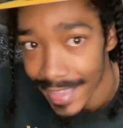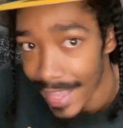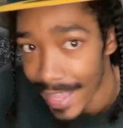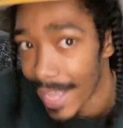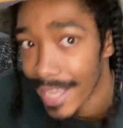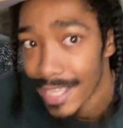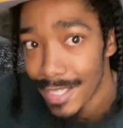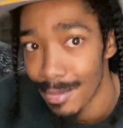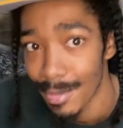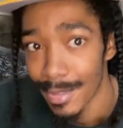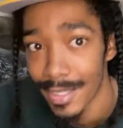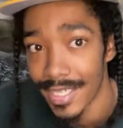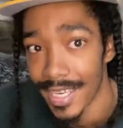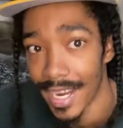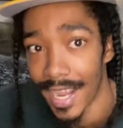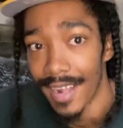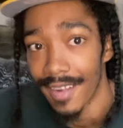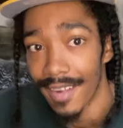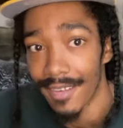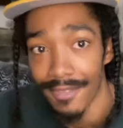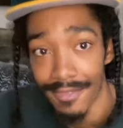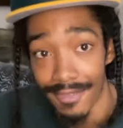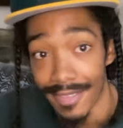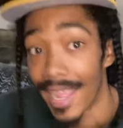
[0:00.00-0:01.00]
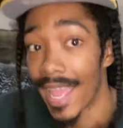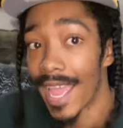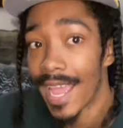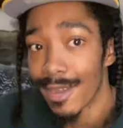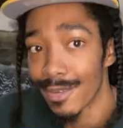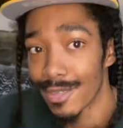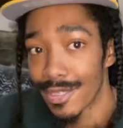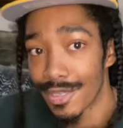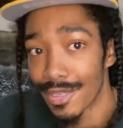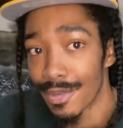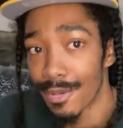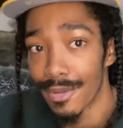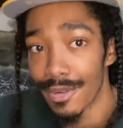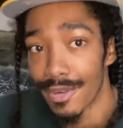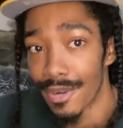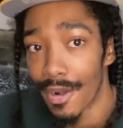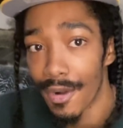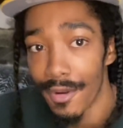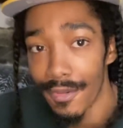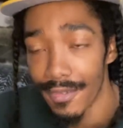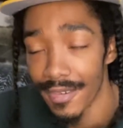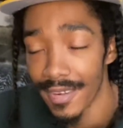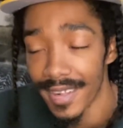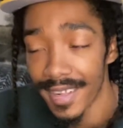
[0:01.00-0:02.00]
That's what y'all now suing
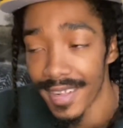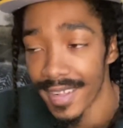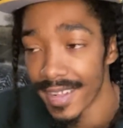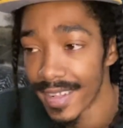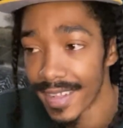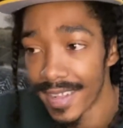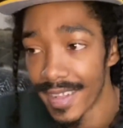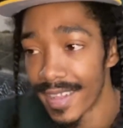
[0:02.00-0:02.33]
over?